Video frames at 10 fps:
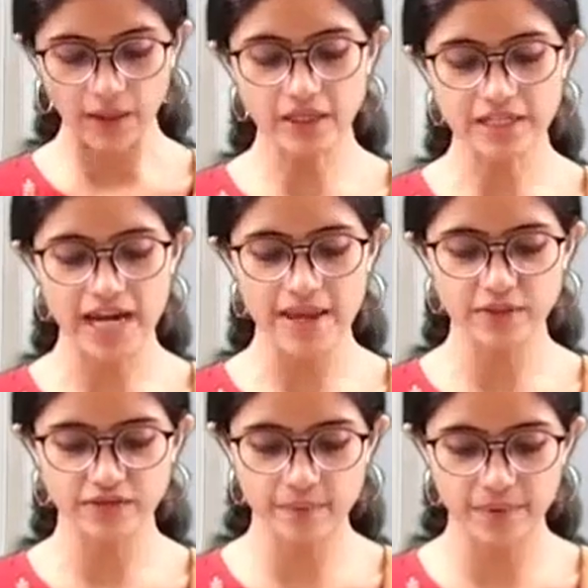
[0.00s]
the types
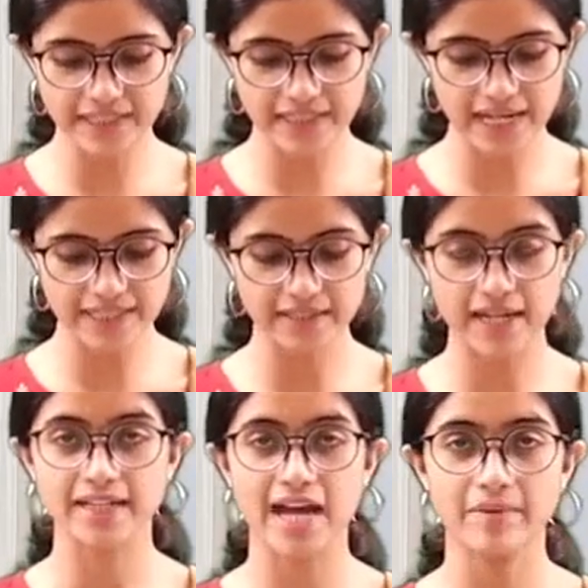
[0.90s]
of the breast cancer
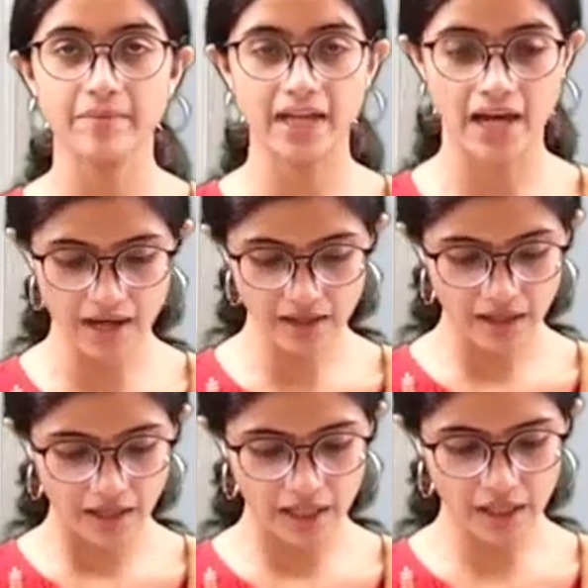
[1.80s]
that can be are
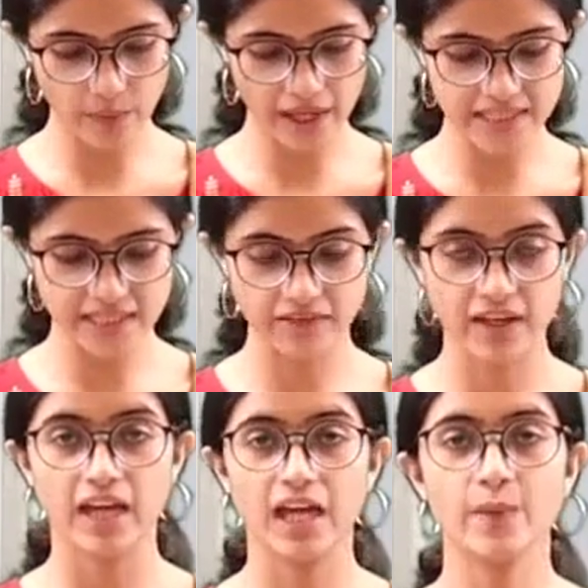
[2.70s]
invasive.
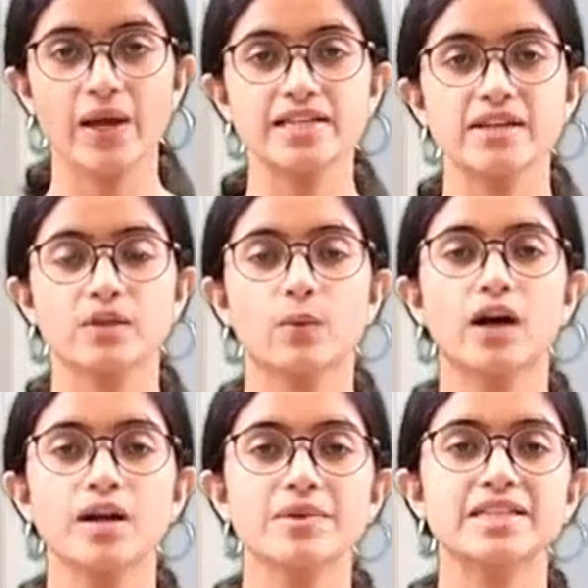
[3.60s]
Invasive, the
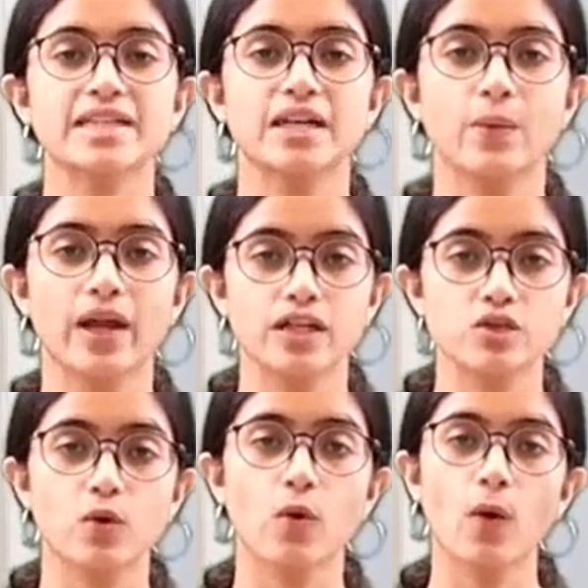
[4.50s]
word means invade,
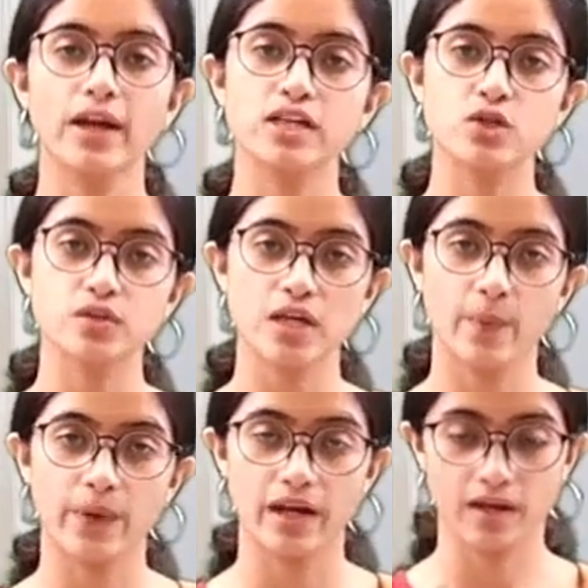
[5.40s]
to go into
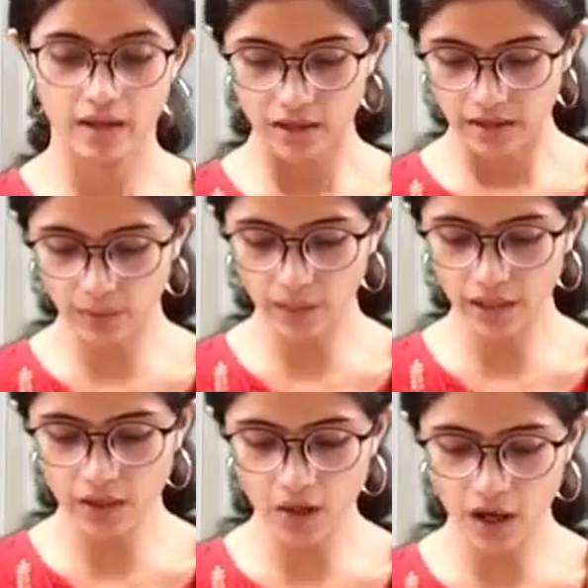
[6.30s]
somewhere. The
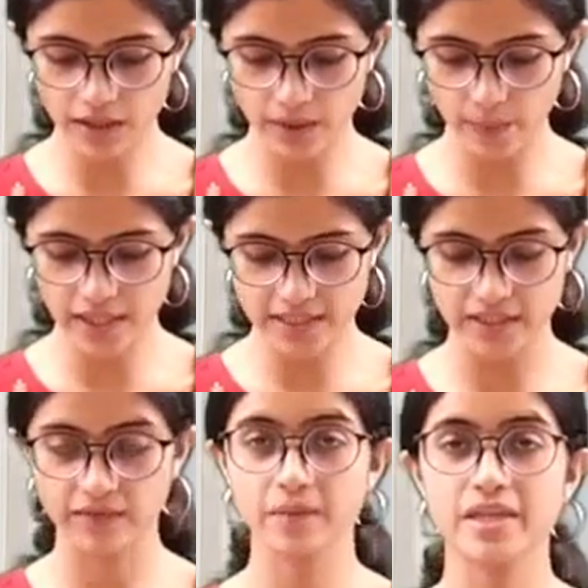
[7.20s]
word
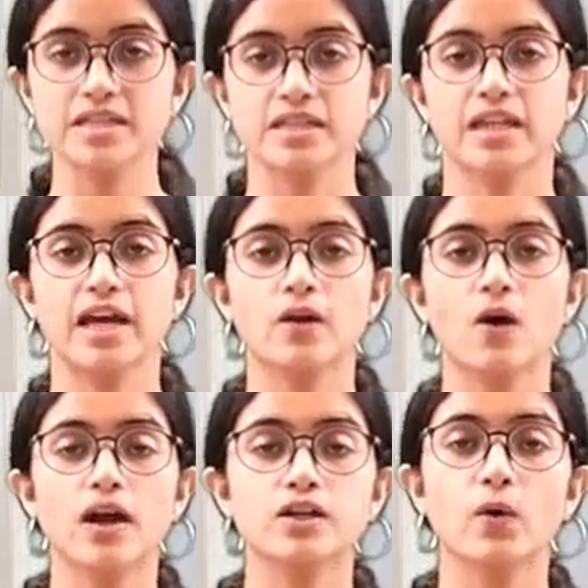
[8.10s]
non-invasive means they are
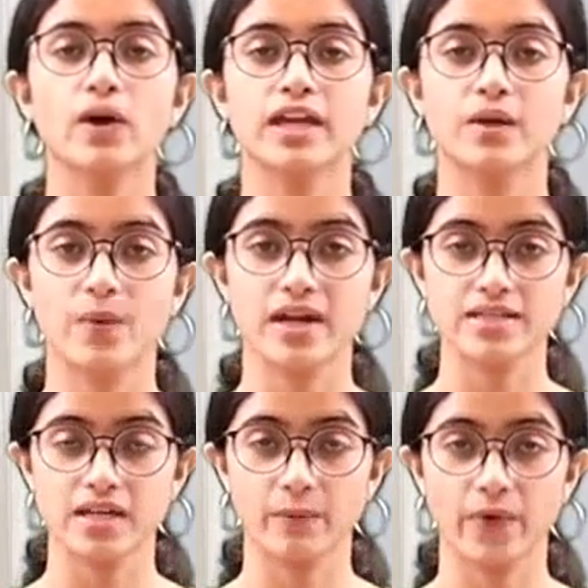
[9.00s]
not going in
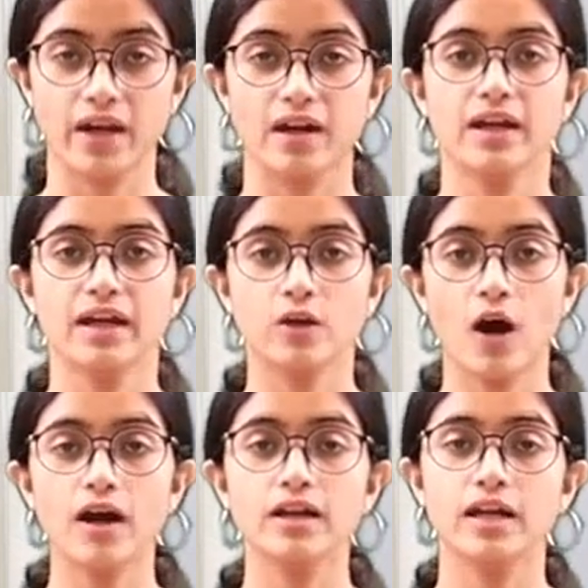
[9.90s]
somewhere,
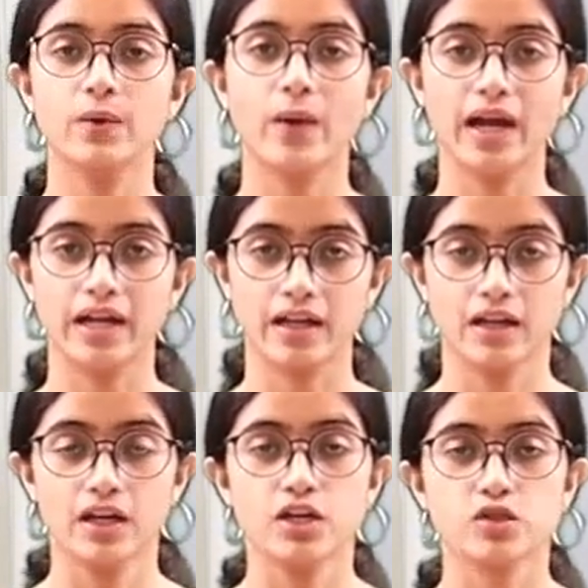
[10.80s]
non-invading.
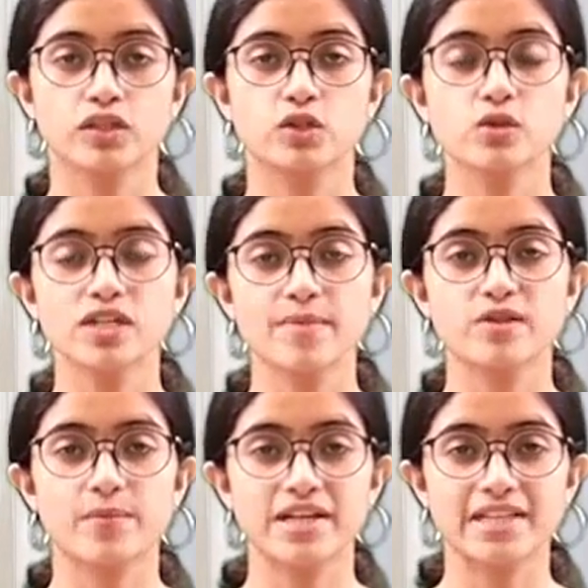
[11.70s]
So the two types
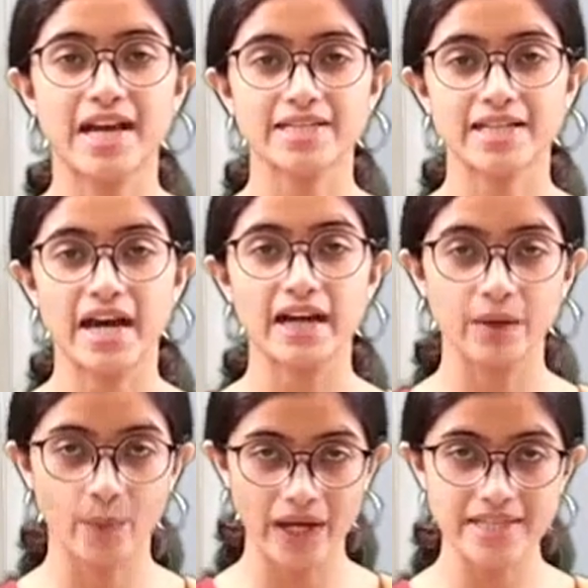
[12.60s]
of breast cancer are
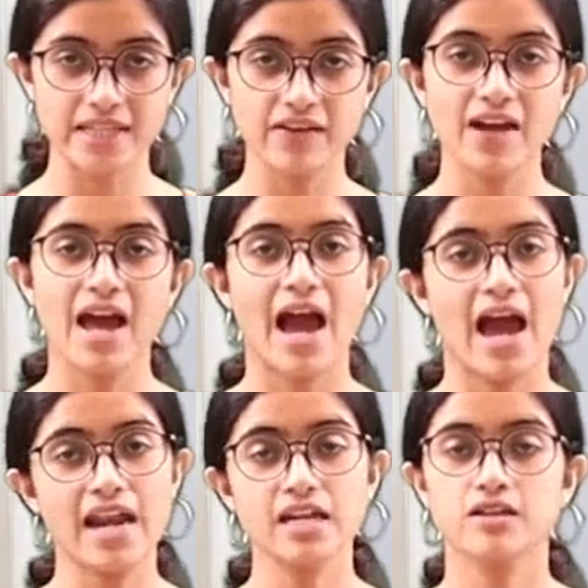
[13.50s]
invasive
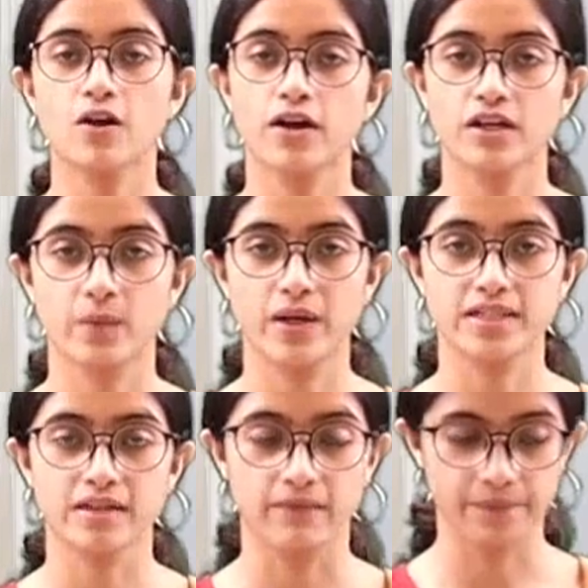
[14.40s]
and non-invasive.